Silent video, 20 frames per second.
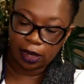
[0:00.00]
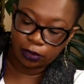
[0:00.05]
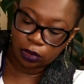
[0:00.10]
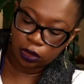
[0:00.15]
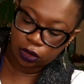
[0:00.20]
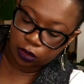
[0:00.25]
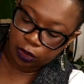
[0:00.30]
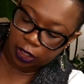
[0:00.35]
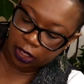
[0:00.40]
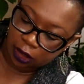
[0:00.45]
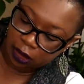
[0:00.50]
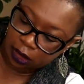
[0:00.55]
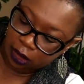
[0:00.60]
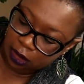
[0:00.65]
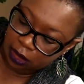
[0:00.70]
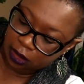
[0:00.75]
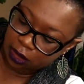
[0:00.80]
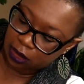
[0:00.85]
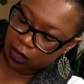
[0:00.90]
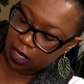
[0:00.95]
I'm doing
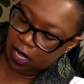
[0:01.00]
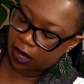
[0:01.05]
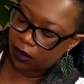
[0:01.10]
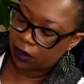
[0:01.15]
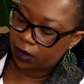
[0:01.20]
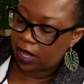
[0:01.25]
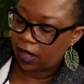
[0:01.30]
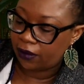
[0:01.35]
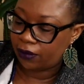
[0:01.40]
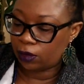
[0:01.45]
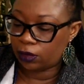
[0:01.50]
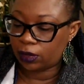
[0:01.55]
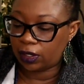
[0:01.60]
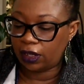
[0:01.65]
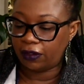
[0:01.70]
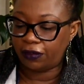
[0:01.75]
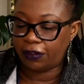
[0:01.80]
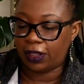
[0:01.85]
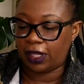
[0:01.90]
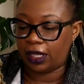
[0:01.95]
because I don't have all
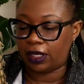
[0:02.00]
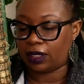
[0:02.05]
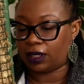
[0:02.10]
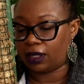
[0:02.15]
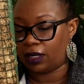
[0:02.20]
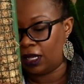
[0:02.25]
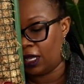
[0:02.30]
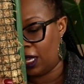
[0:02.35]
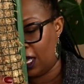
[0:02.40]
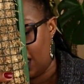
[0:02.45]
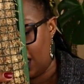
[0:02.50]
day for this.